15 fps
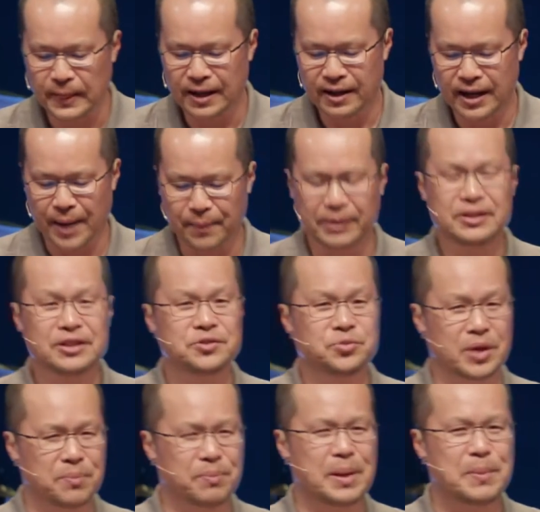How about this
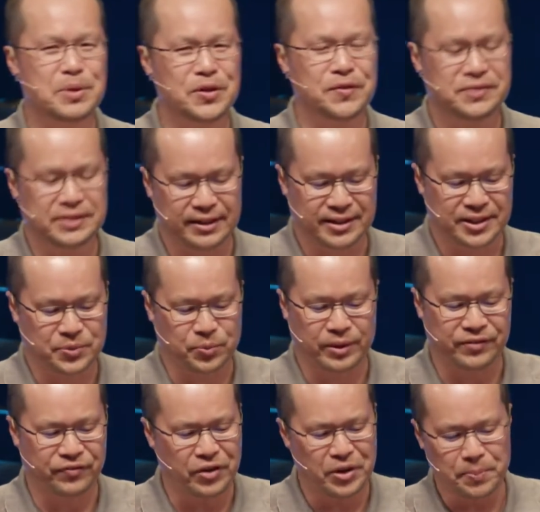one? And maybe you've seen this
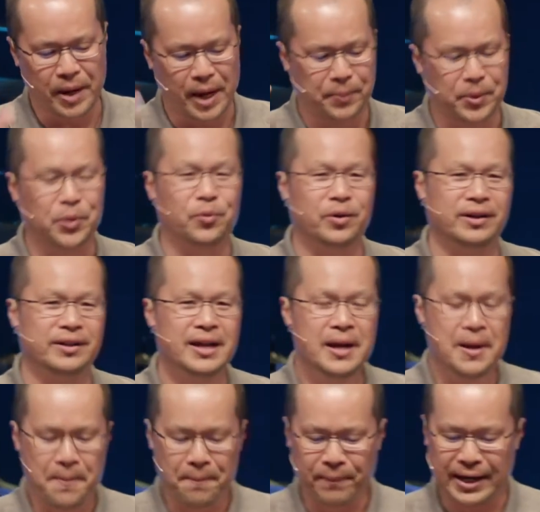one. Very popular one.
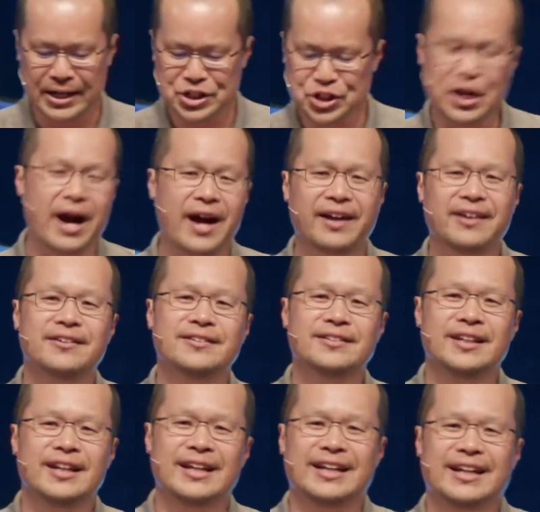My child
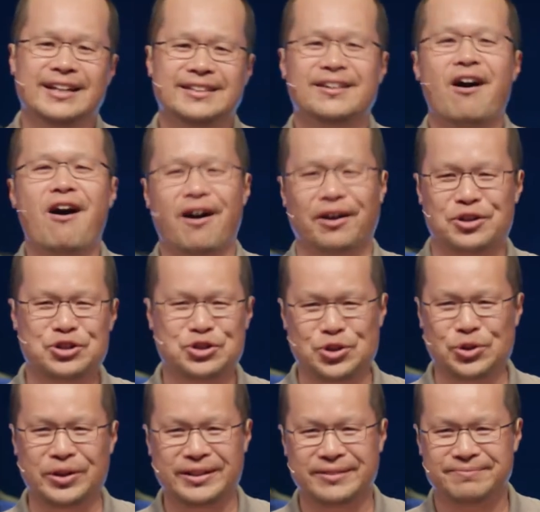is an honor
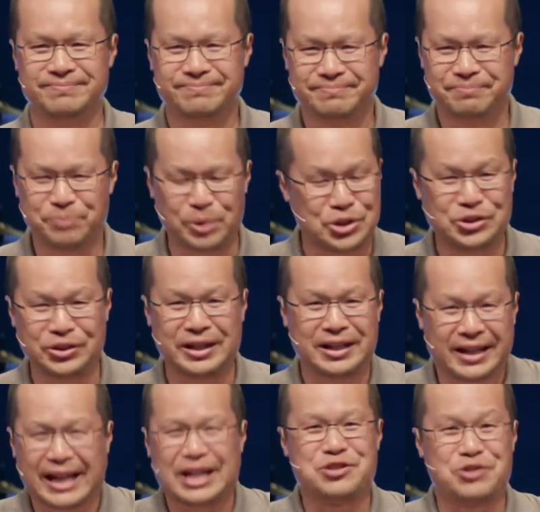student. Personally,
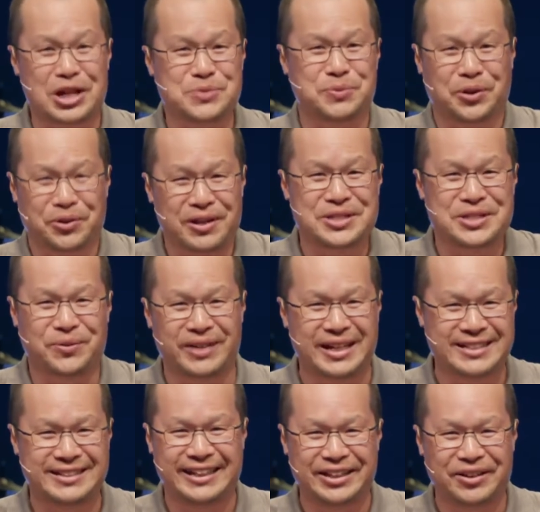kind of drives me crazy when I
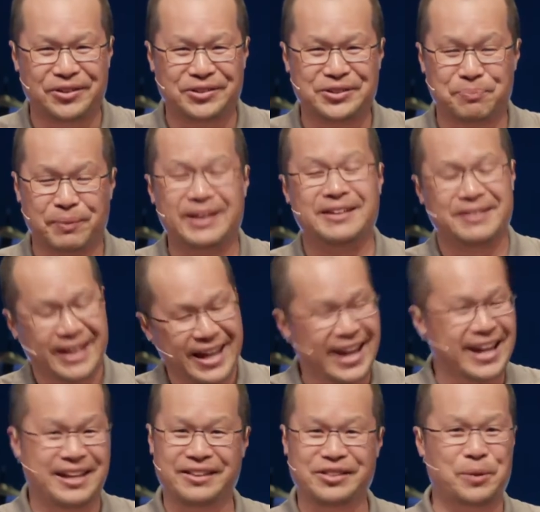see those. But
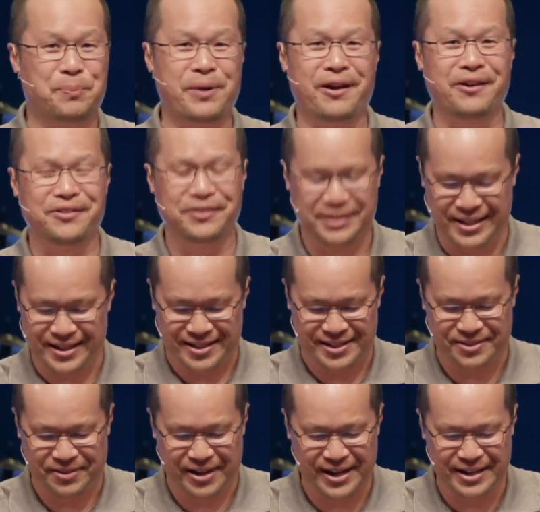hey, they're proud of their kids,
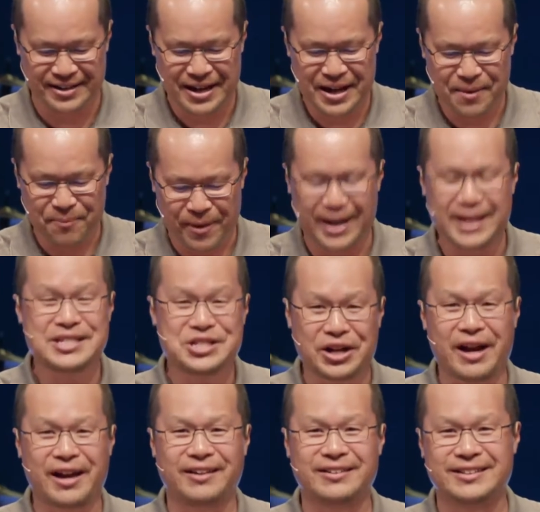right? My
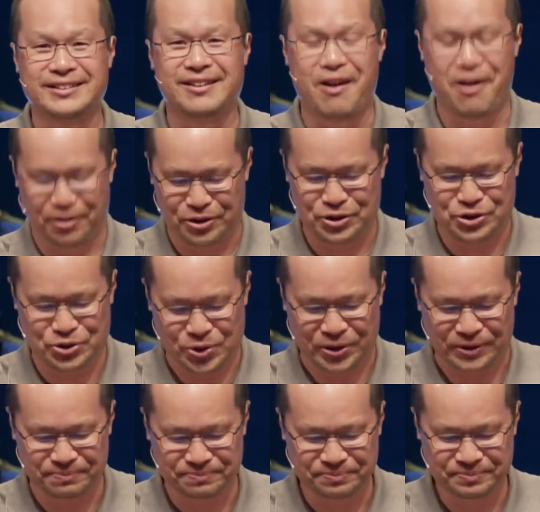child is an honor
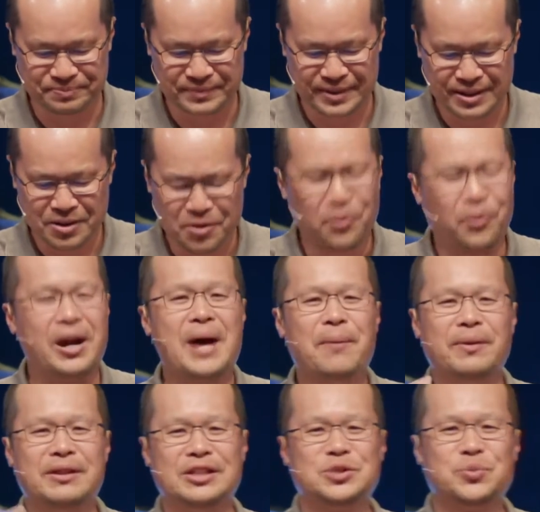student. Or how
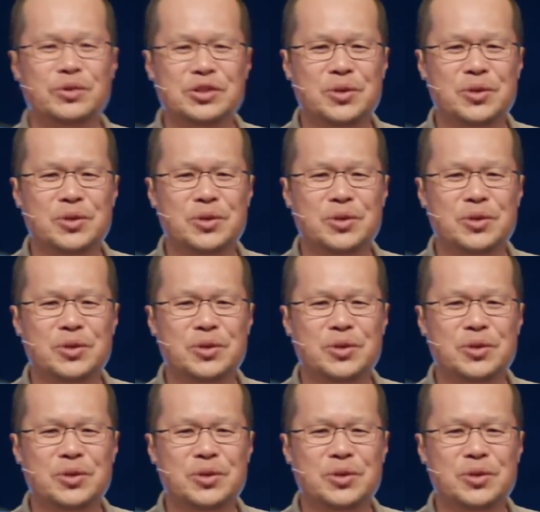about this one?